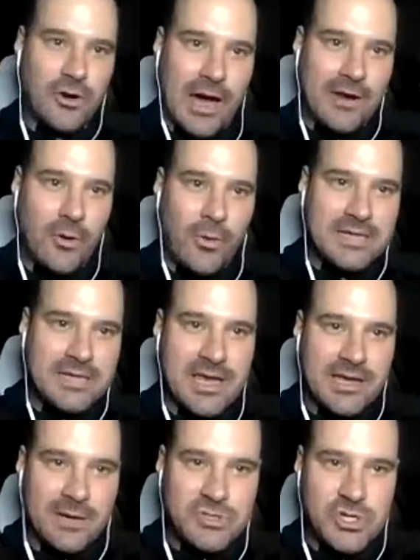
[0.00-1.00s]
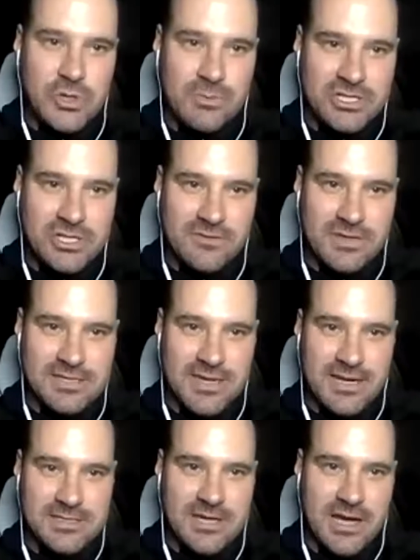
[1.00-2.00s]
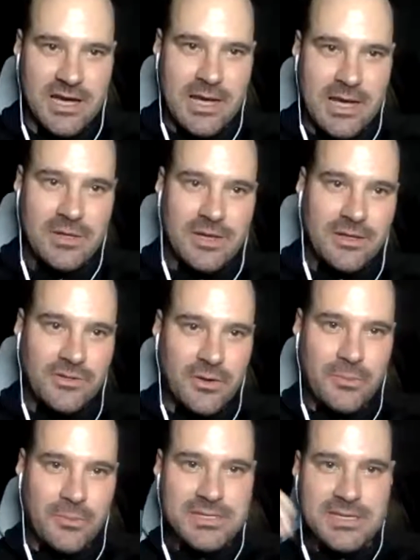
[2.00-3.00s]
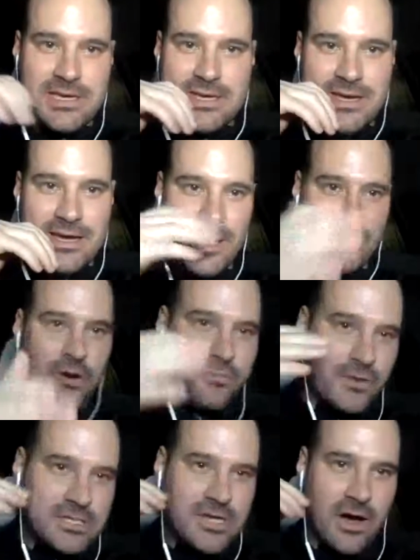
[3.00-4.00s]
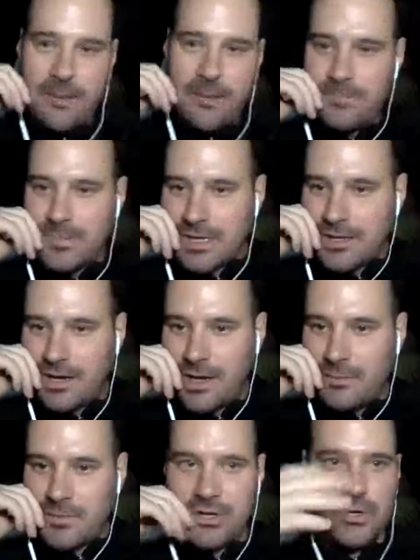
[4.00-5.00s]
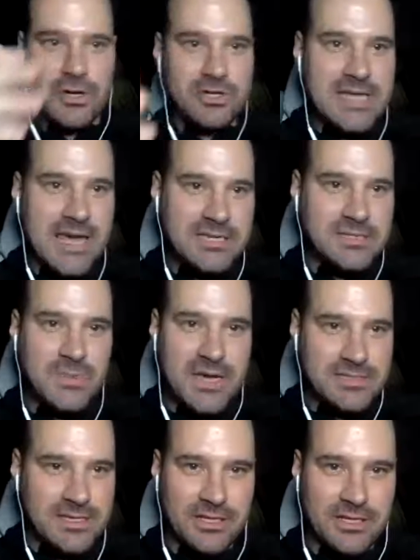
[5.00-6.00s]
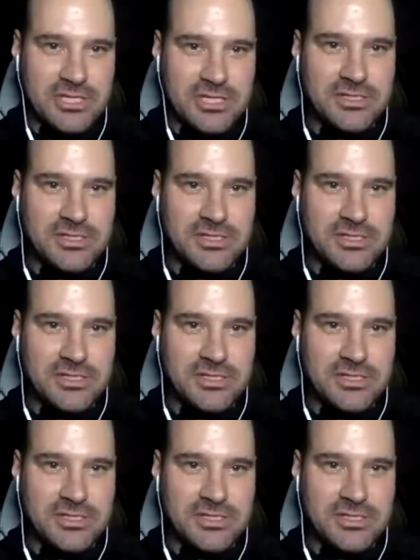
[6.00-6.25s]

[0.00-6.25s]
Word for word: know, I don't want to take up too much of these guys' time. They're busy. I know for Tom, um, you know, your day is basically just